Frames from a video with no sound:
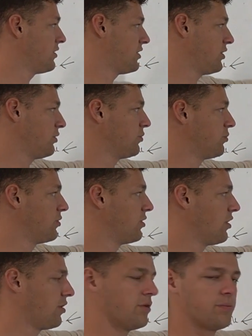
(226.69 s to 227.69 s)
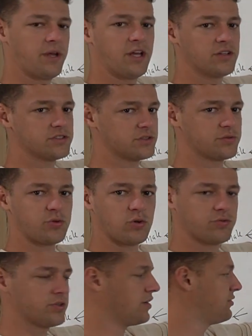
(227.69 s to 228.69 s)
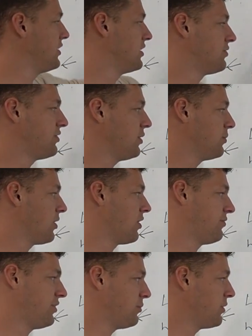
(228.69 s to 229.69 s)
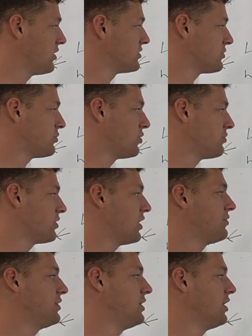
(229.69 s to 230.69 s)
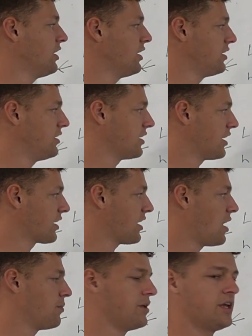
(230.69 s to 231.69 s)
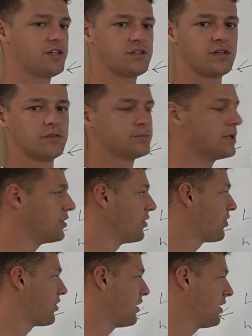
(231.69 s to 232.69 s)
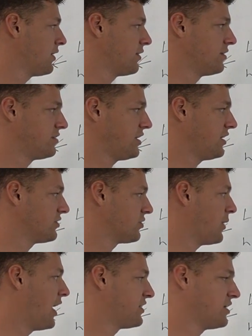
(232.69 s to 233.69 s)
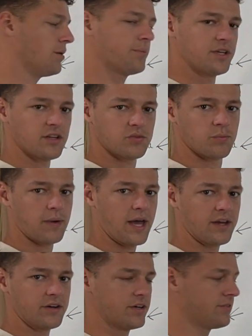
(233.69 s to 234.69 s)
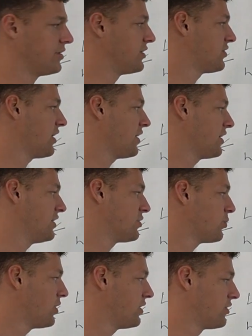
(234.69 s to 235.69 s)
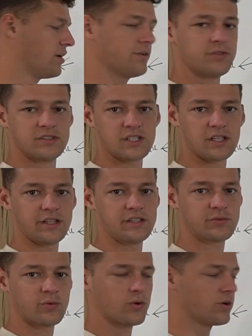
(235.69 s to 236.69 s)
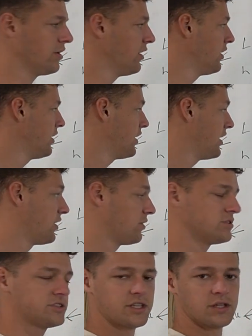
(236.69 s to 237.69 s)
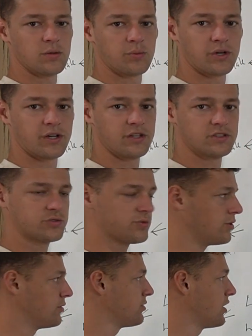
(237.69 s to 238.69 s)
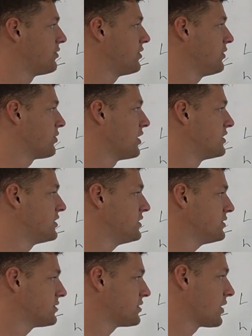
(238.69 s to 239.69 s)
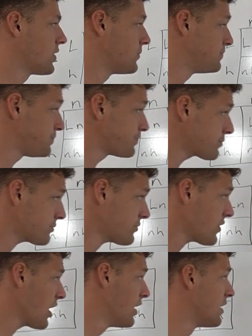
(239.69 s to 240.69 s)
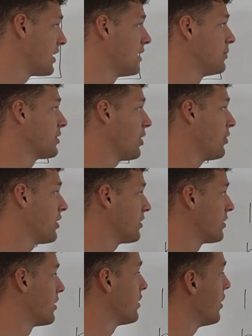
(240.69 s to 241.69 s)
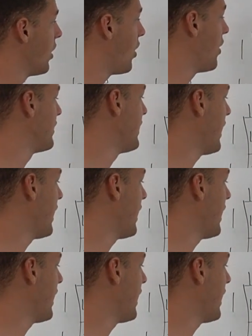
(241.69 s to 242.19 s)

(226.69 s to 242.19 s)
Two, uh, the male's a full fluffy, the fem or female's a full fluffy. You get a combination of both. The genes match up. It doesn't matter if it's L H one or if it's L H four, it'll still produce full fluffy Frenchies. So um, going on